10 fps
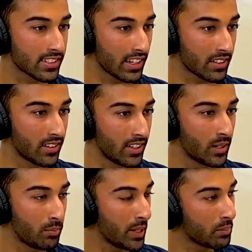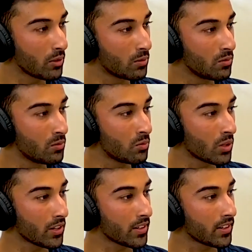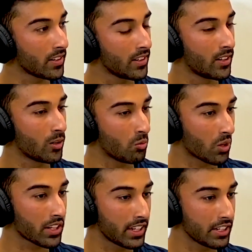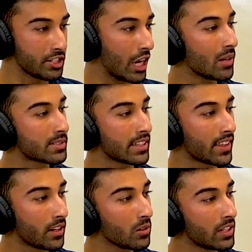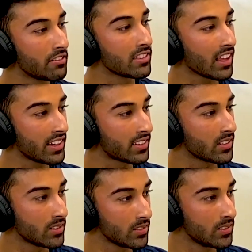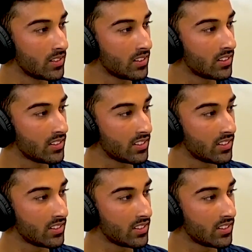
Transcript: Like people were working jobs that they don't even like to do. Mm-hmm.